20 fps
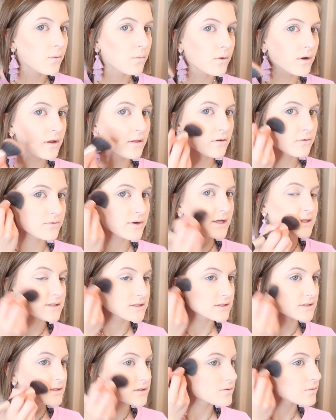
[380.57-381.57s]
one of the
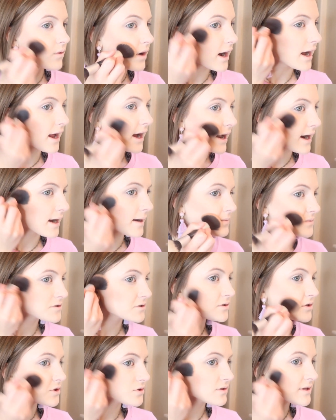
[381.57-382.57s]
reasons why I
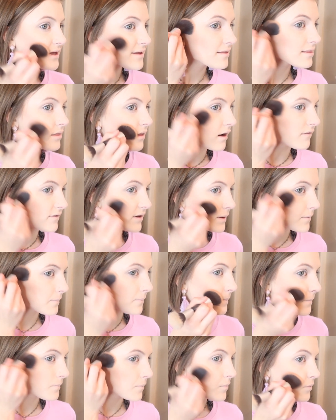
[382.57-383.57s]
absolutely love
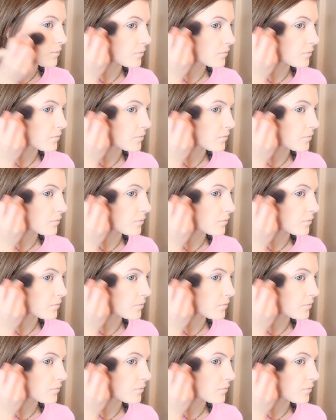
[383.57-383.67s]
it.